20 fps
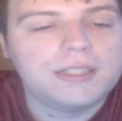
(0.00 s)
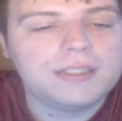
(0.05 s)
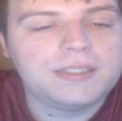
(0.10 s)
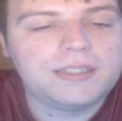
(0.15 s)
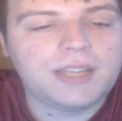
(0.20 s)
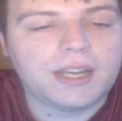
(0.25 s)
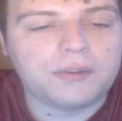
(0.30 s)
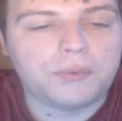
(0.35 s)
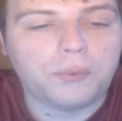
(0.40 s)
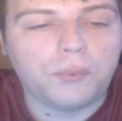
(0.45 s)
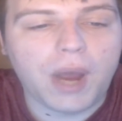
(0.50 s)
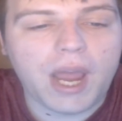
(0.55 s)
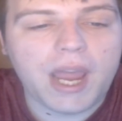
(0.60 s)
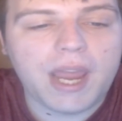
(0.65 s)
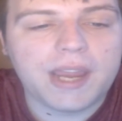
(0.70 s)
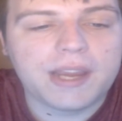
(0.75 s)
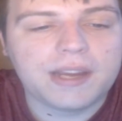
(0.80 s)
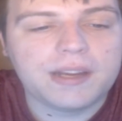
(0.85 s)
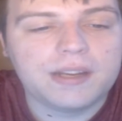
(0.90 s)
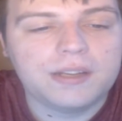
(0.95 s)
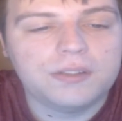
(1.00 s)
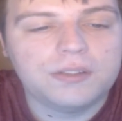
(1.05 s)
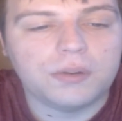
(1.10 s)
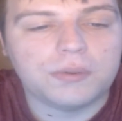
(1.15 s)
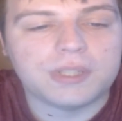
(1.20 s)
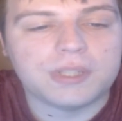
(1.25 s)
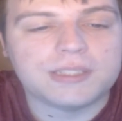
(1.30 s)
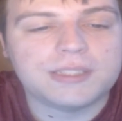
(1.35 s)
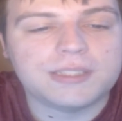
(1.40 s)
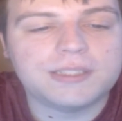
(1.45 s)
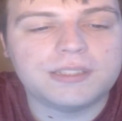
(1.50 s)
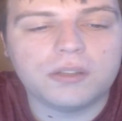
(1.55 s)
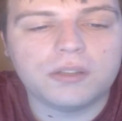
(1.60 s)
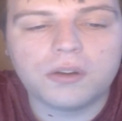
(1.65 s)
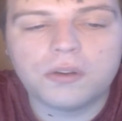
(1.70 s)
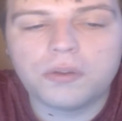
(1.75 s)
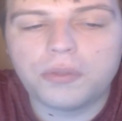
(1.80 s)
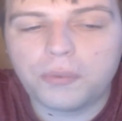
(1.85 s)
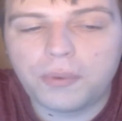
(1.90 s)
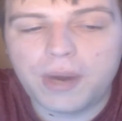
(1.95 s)
Ted Wang, known as
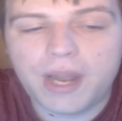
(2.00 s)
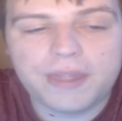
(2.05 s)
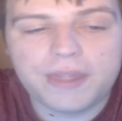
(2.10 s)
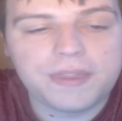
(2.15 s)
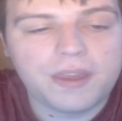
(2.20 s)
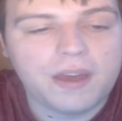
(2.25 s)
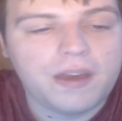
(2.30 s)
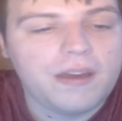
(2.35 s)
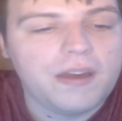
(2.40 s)
Silk Thread,